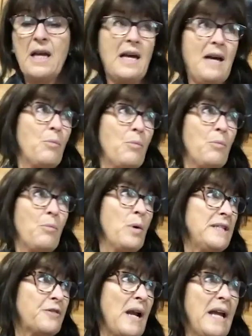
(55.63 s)
And we
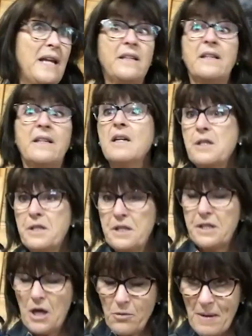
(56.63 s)
need rain
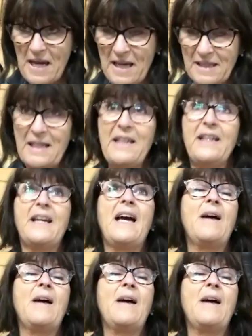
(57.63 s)
so badly